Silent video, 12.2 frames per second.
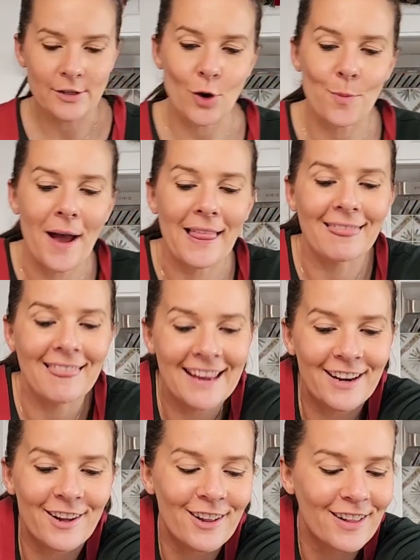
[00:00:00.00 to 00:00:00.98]
so my
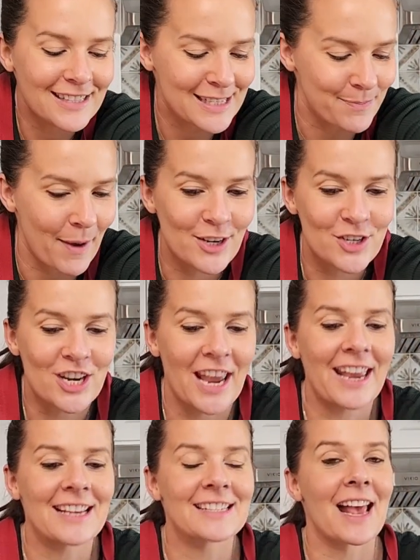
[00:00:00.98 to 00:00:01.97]
little sponge
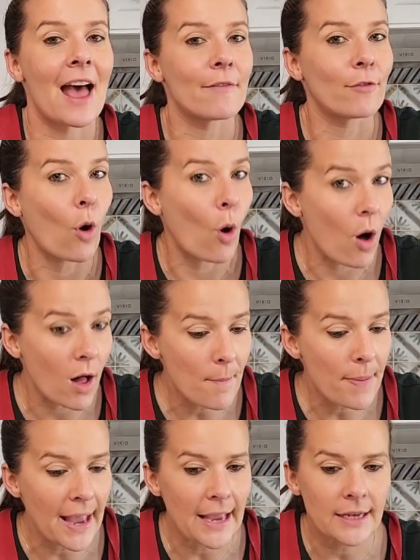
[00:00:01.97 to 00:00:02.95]
cakes have
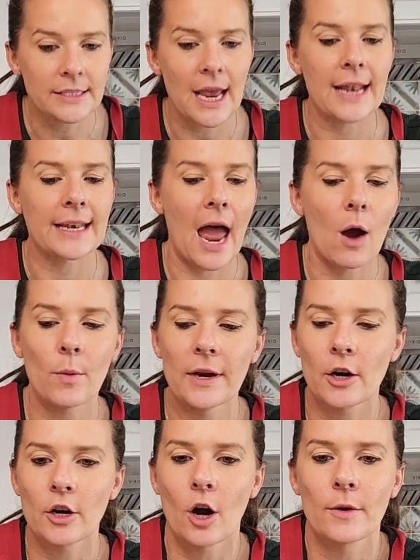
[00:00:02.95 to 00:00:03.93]
all baked, and now
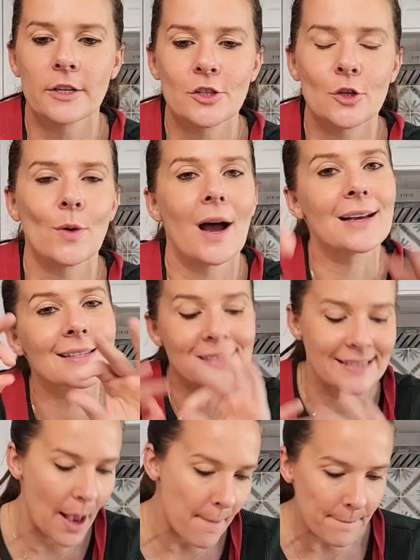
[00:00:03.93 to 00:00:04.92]
we are going to
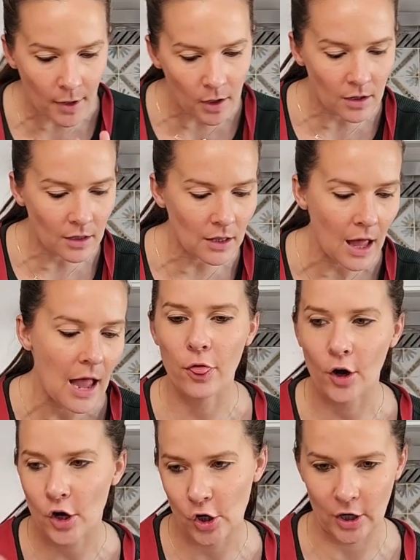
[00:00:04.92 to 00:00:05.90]
assemble
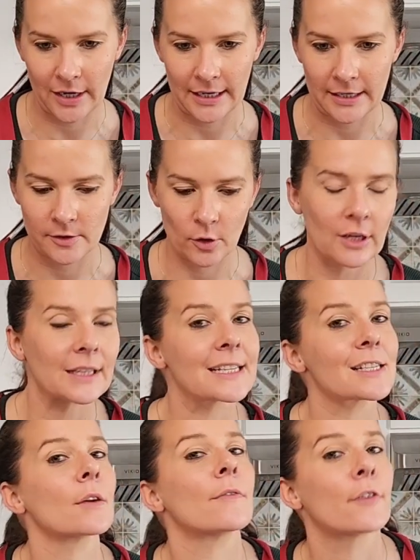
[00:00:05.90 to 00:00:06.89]
the cookies, or at
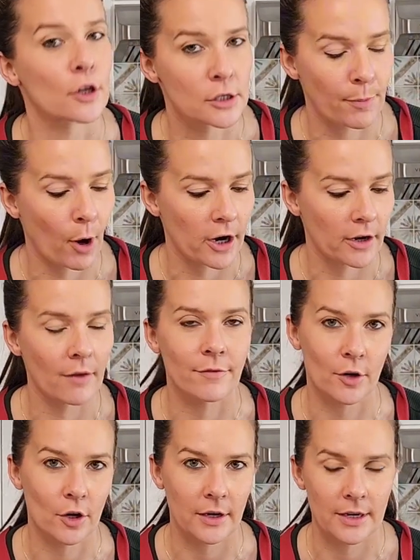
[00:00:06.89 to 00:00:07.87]
least the first part
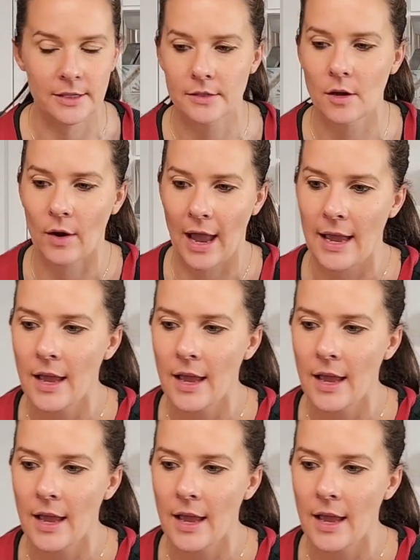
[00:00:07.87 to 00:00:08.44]
of the cookies, okay?